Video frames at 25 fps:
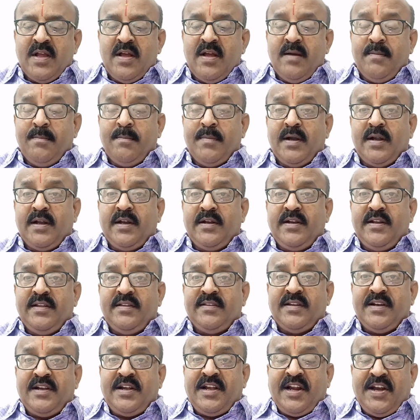but it is
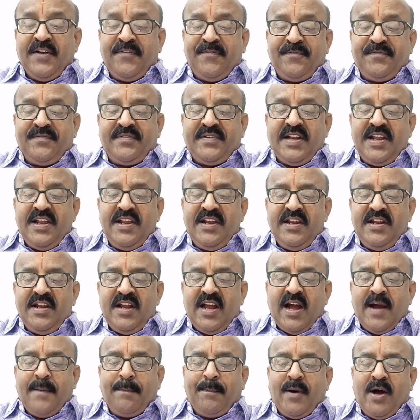drifting
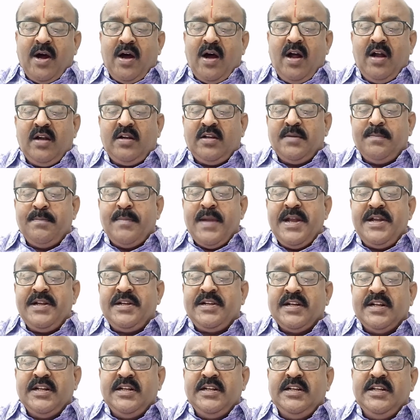apart
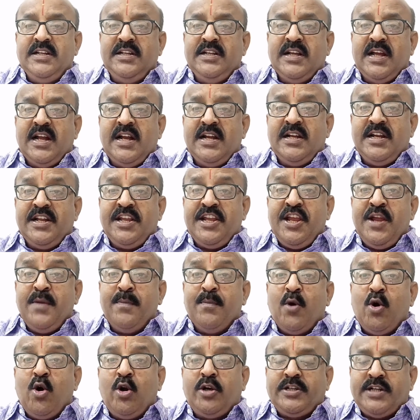mentally and
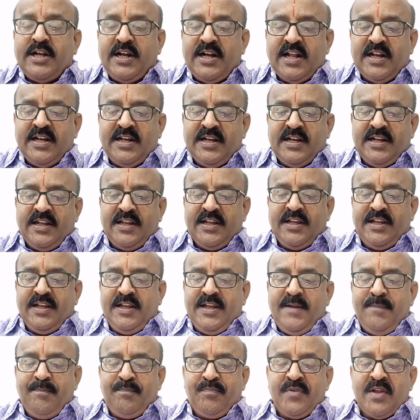
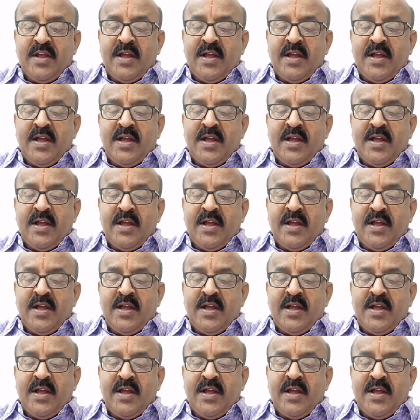emotionally,